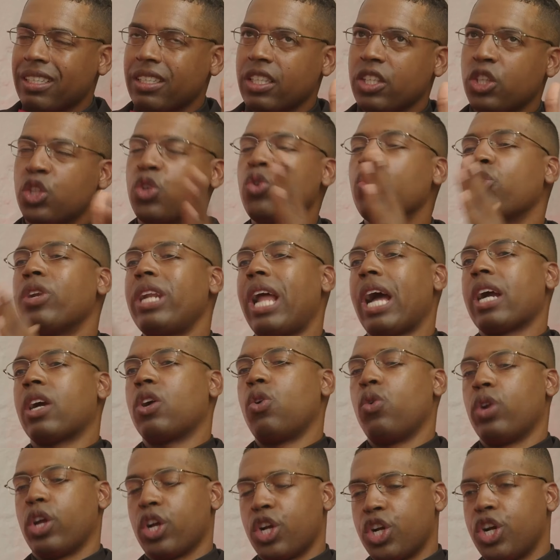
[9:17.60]
you're not
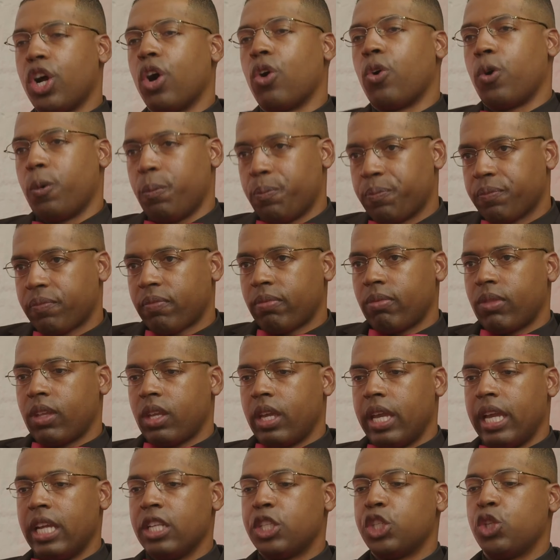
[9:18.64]
going to go
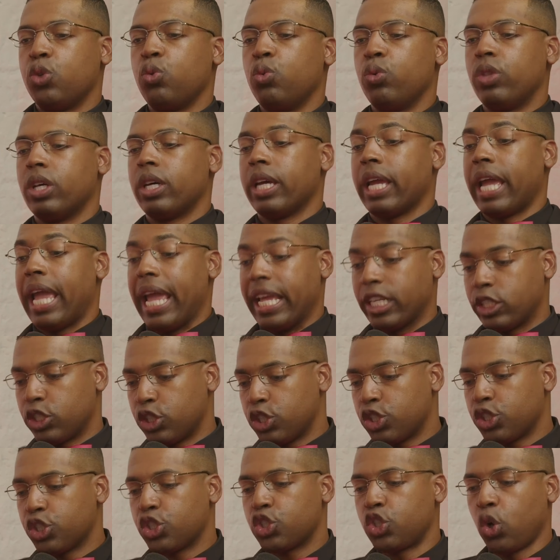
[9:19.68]
into the
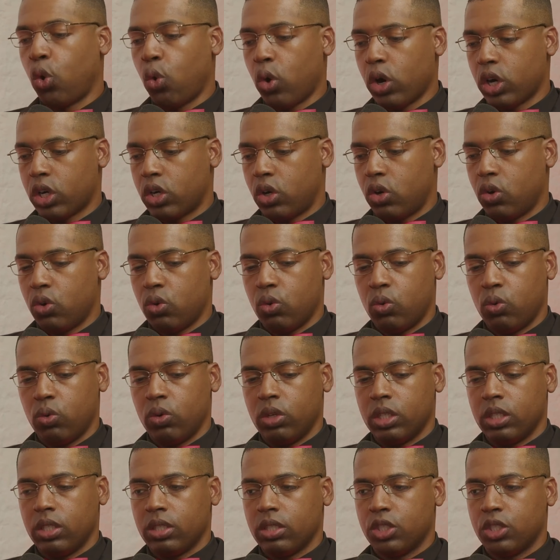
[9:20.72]
historical